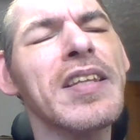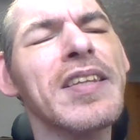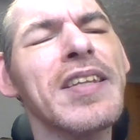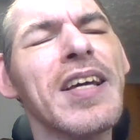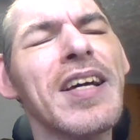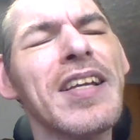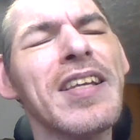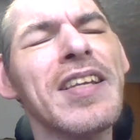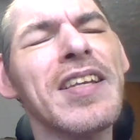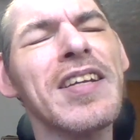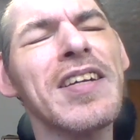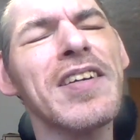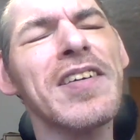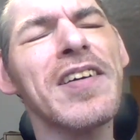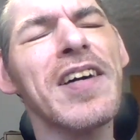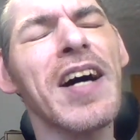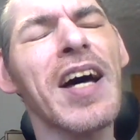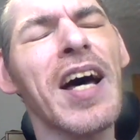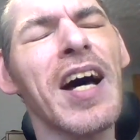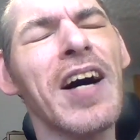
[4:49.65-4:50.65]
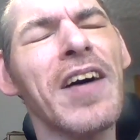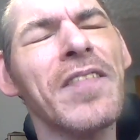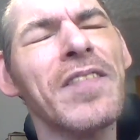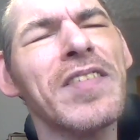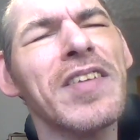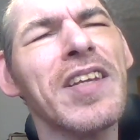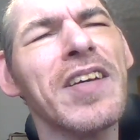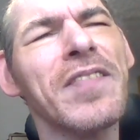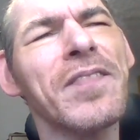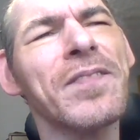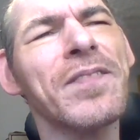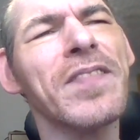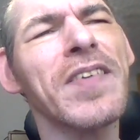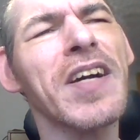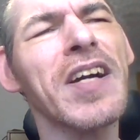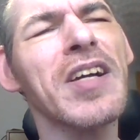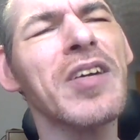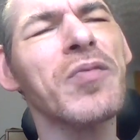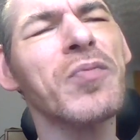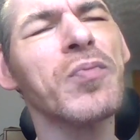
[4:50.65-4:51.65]
Then you have to
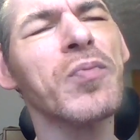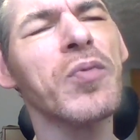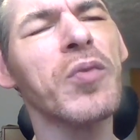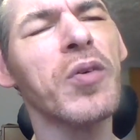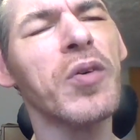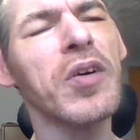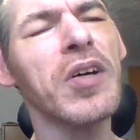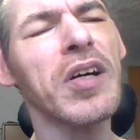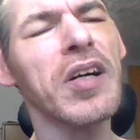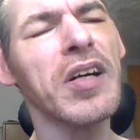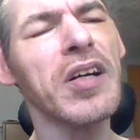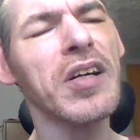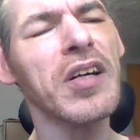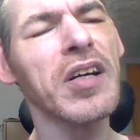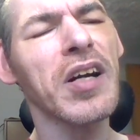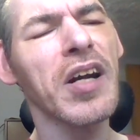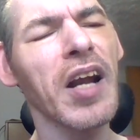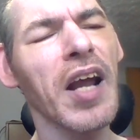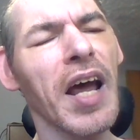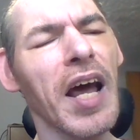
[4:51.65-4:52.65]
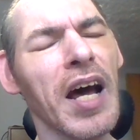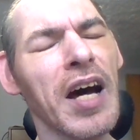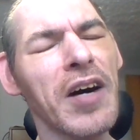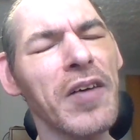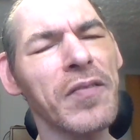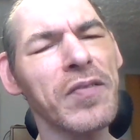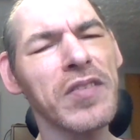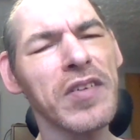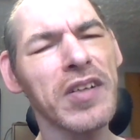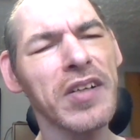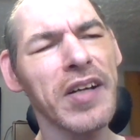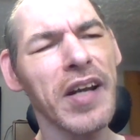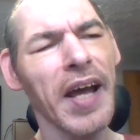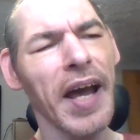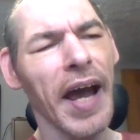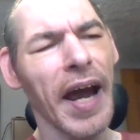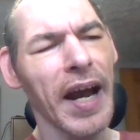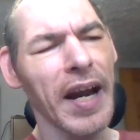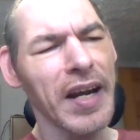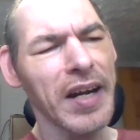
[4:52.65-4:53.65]
pay for it after
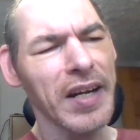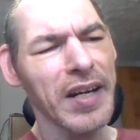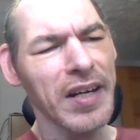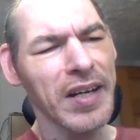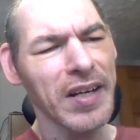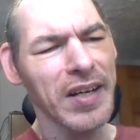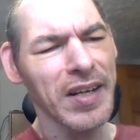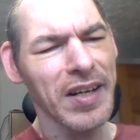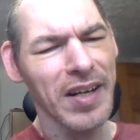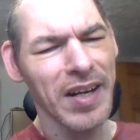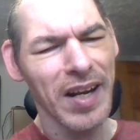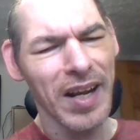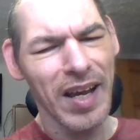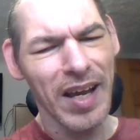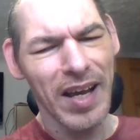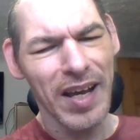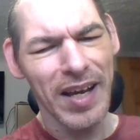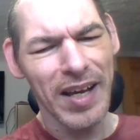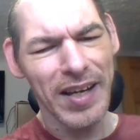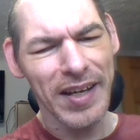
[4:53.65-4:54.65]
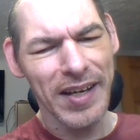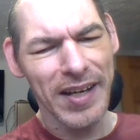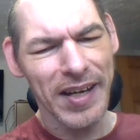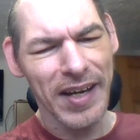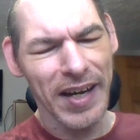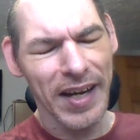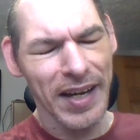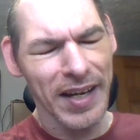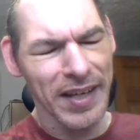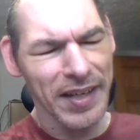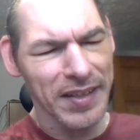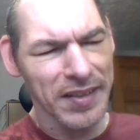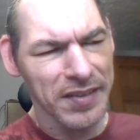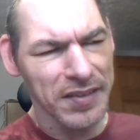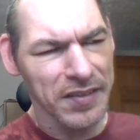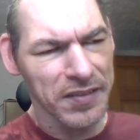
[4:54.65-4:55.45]
that. Okay?